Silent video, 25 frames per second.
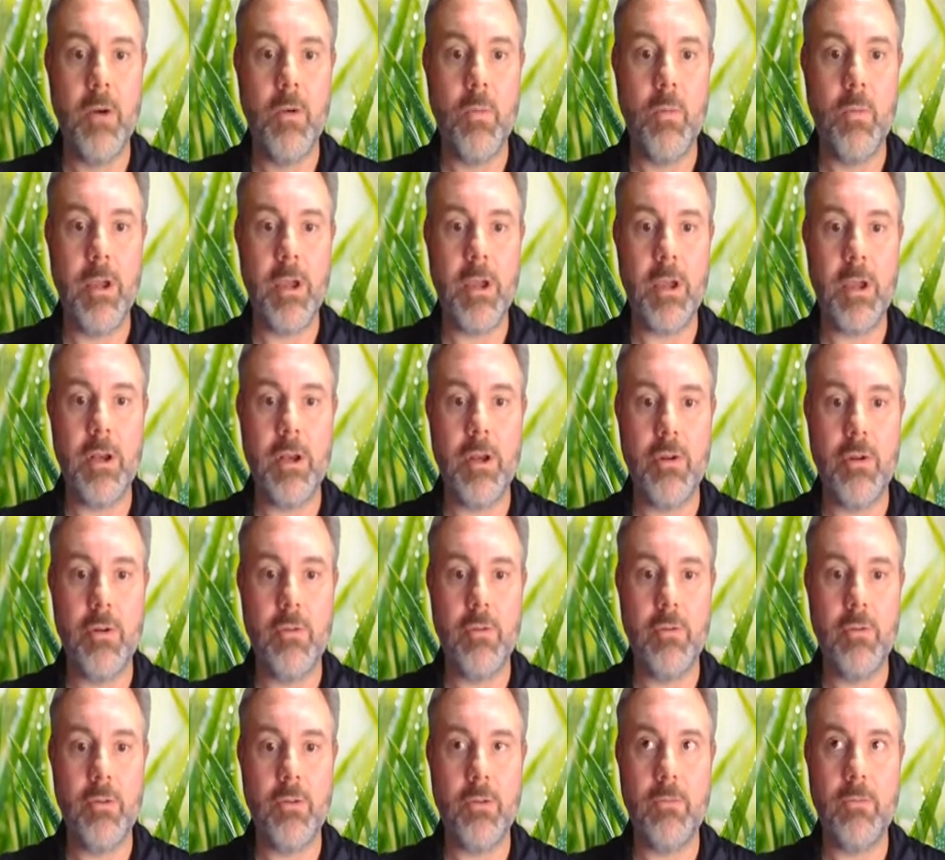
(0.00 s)
We can
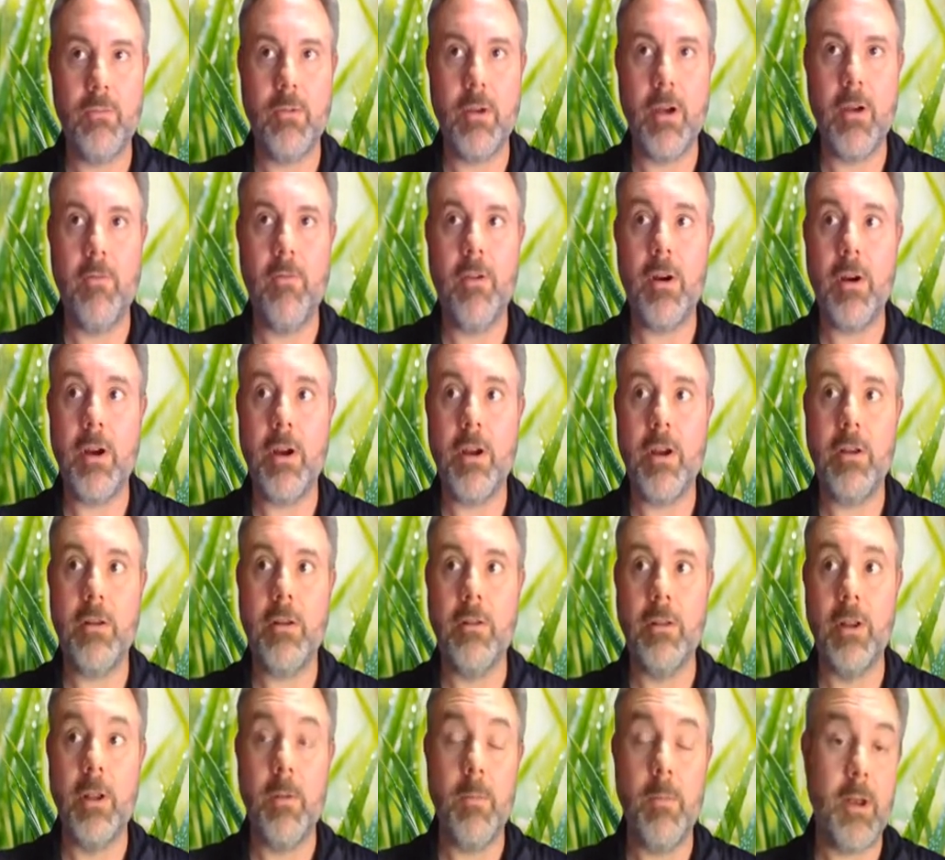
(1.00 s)
use a very
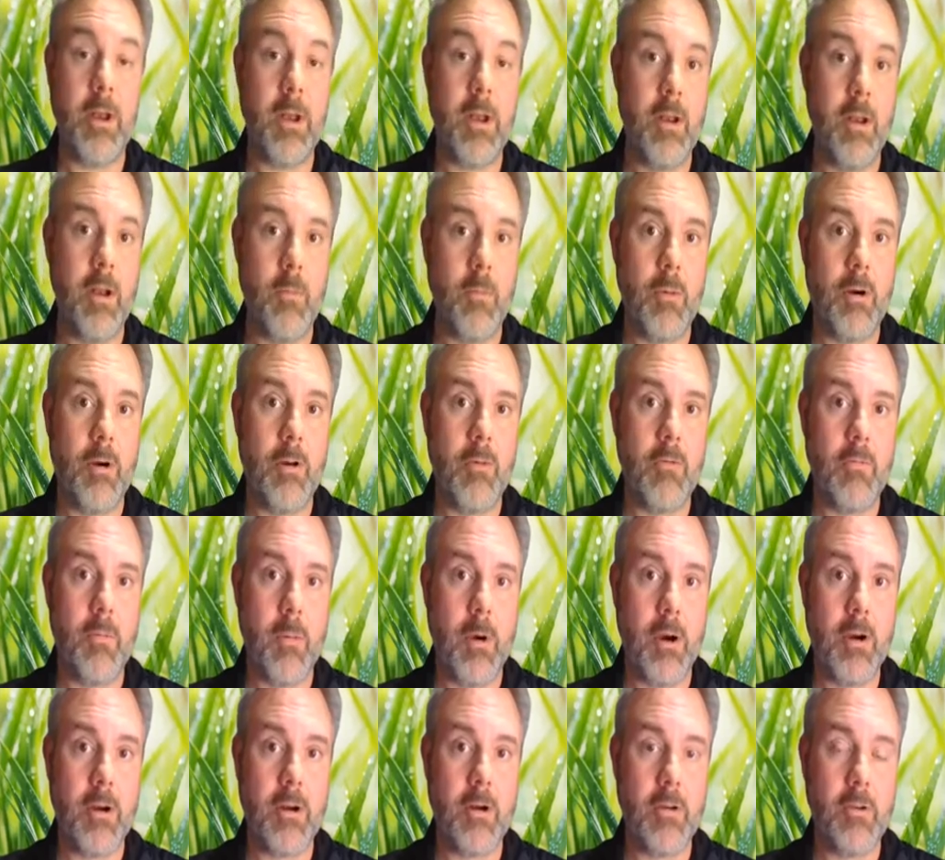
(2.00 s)
limited number of
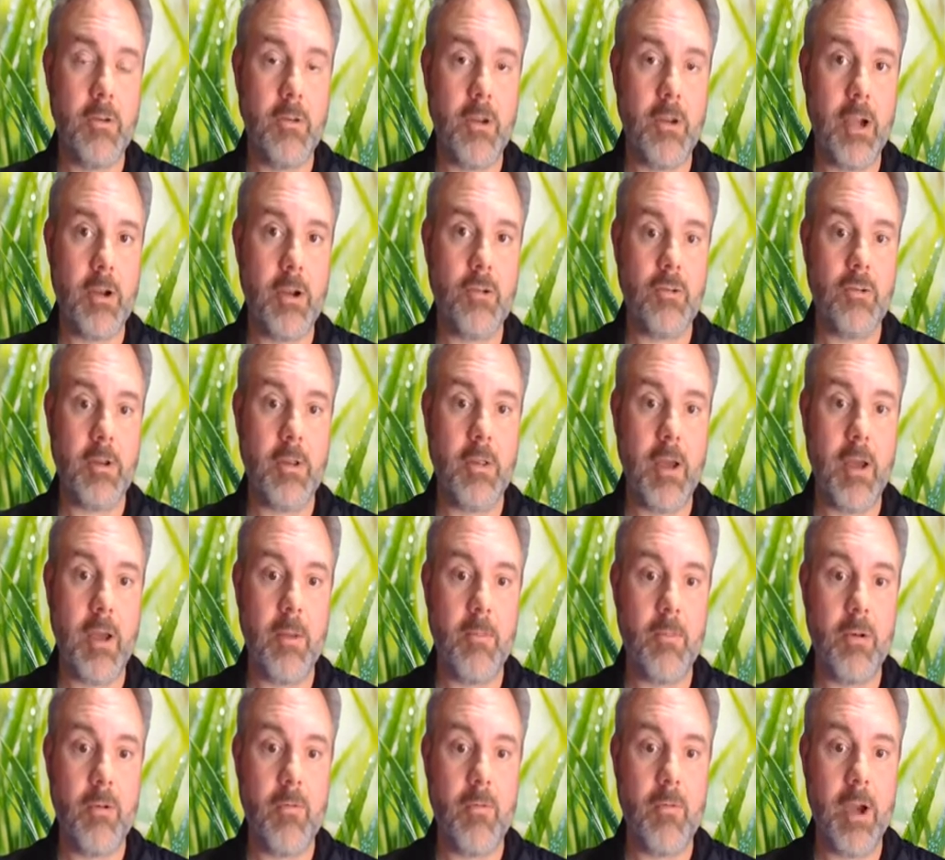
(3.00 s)
markers actually
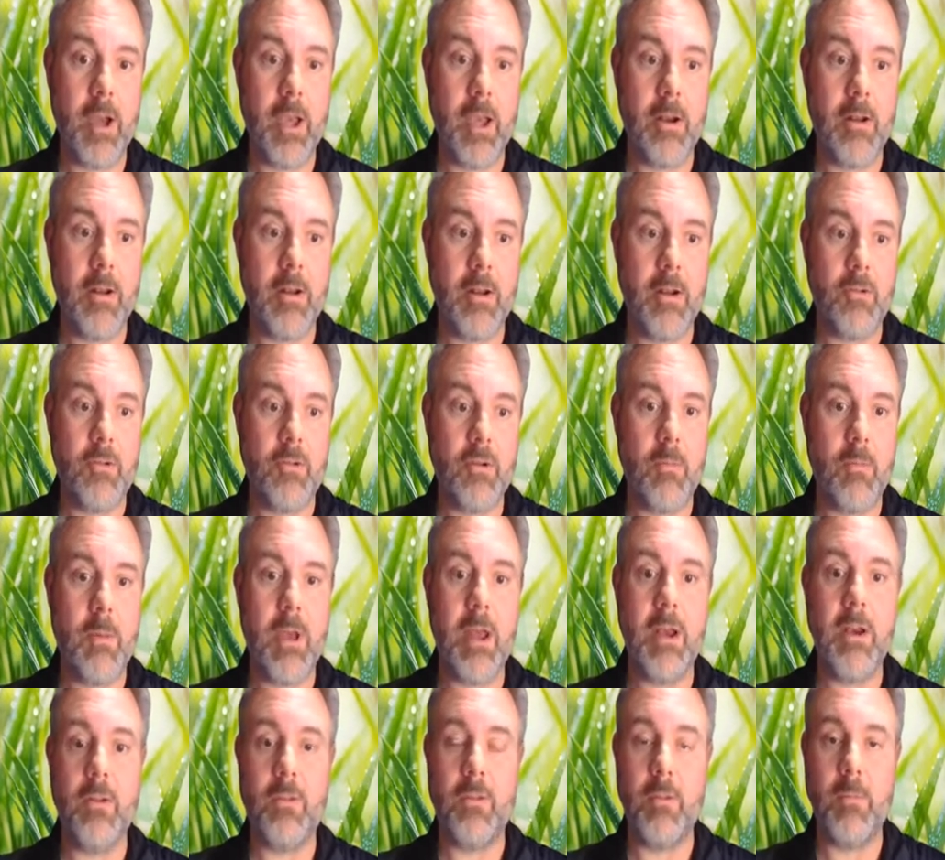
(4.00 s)
that provide a
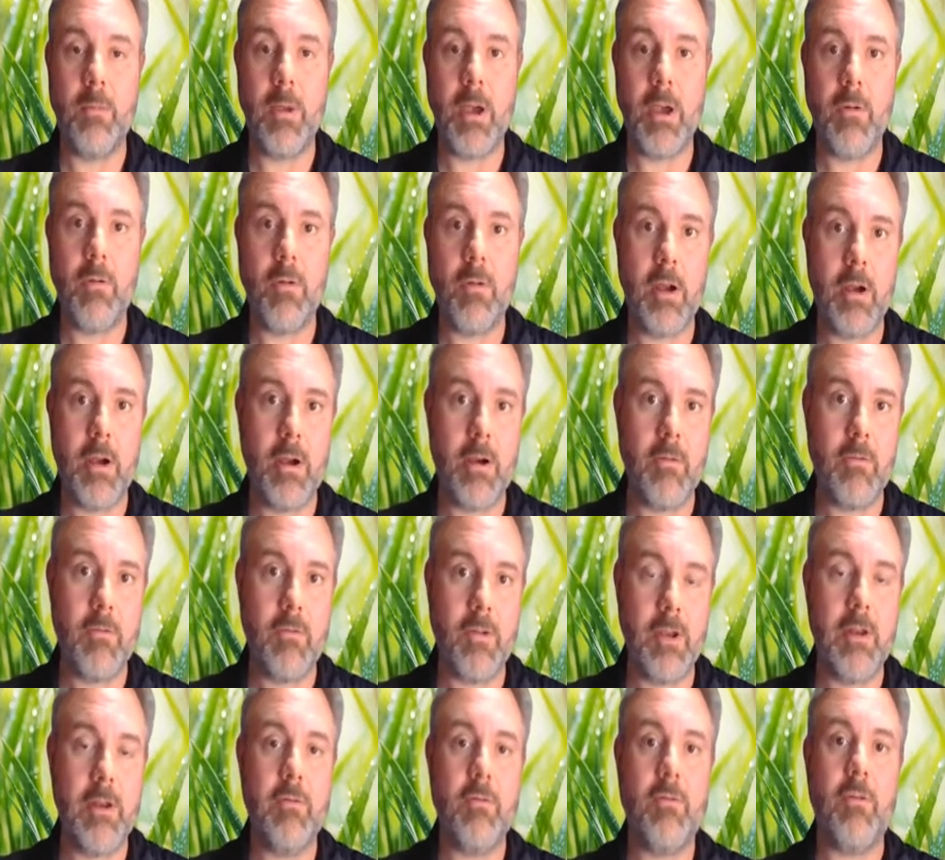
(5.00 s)
tremendous amount of
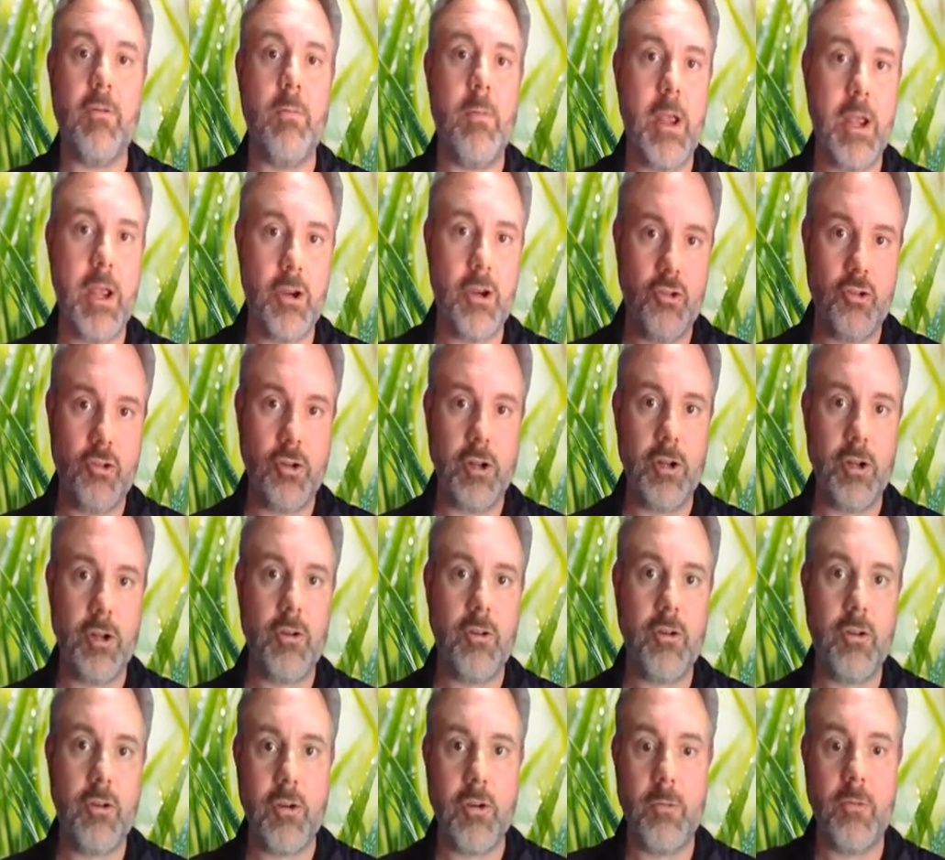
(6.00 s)
information in
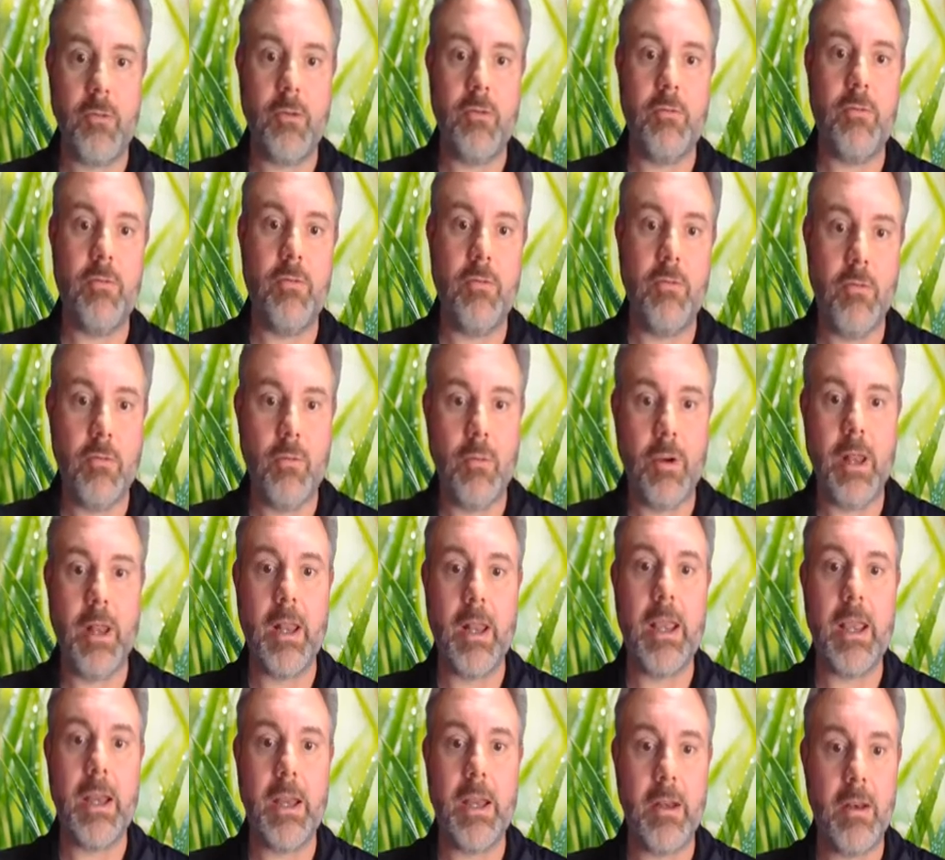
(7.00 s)
terms of
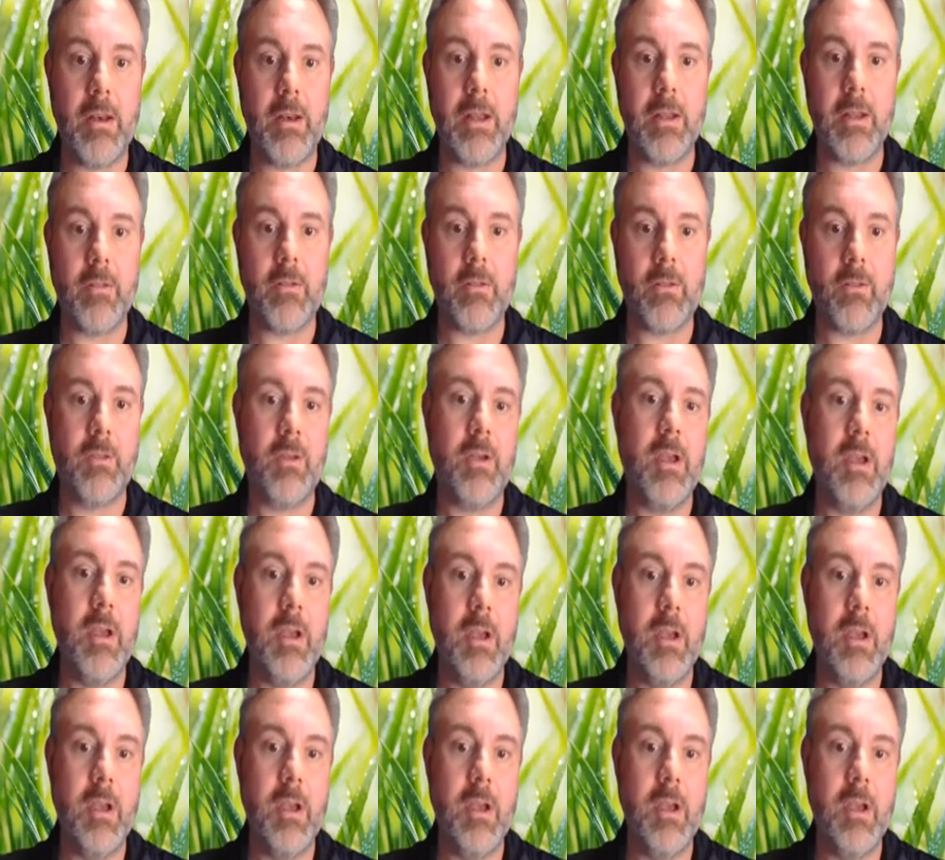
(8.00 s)
relatedness